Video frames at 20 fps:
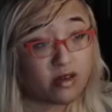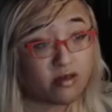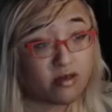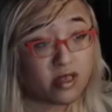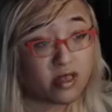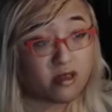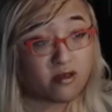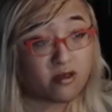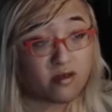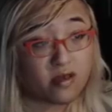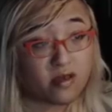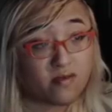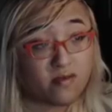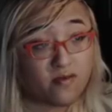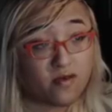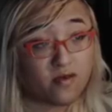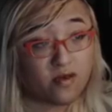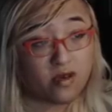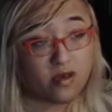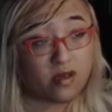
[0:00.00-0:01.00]
crystals
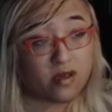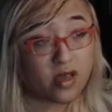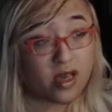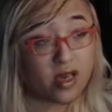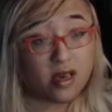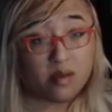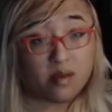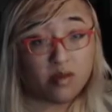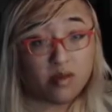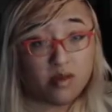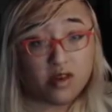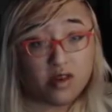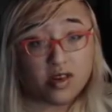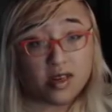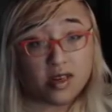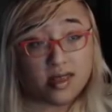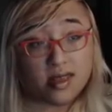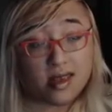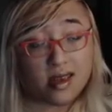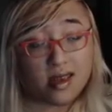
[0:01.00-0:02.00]
for like
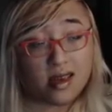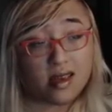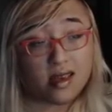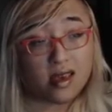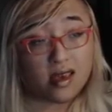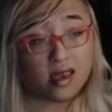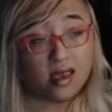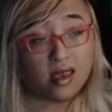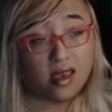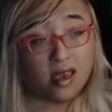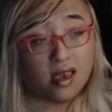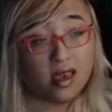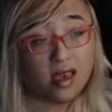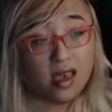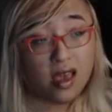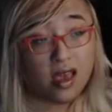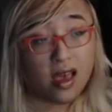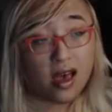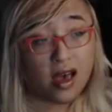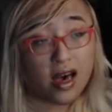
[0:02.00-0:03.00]
promotions, that kind of thing.
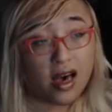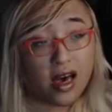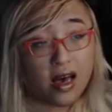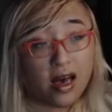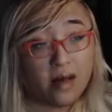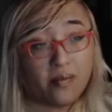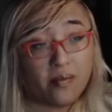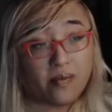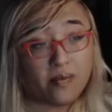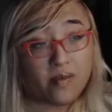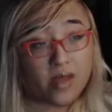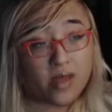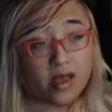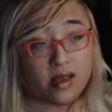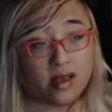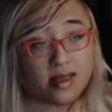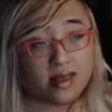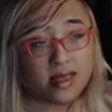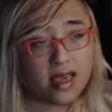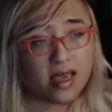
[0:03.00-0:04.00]

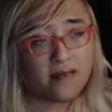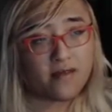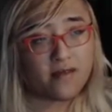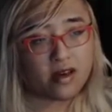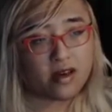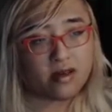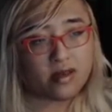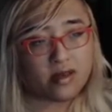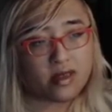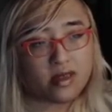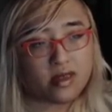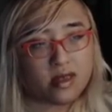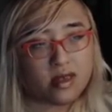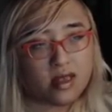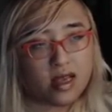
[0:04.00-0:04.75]
Save those,